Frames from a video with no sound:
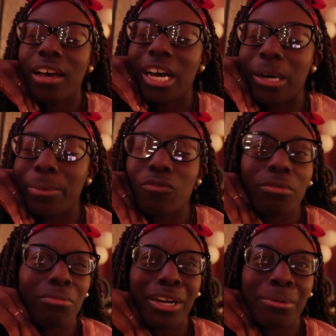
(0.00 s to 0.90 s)
it will
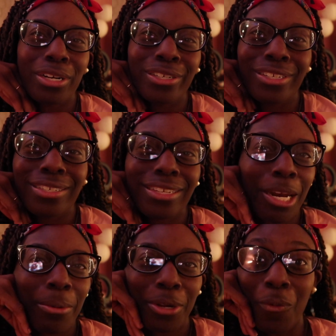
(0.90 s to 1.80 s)
be Pride and Prejudice,
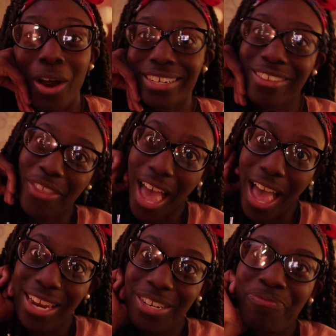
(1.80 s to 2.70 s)
and I'm gonna watch
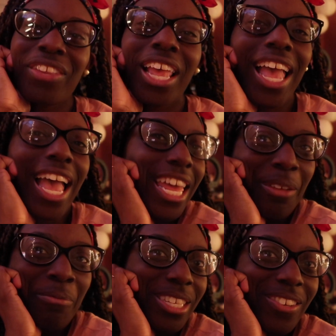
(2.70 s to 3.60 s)
that, and
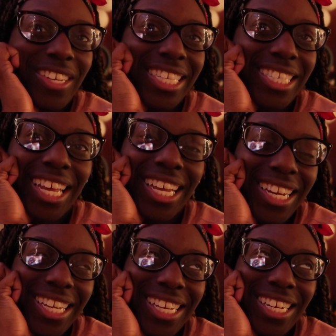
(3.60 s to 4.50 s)
I'm so
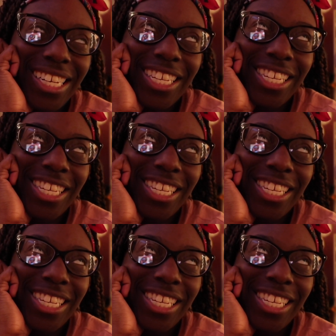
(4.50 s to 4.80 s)
excited,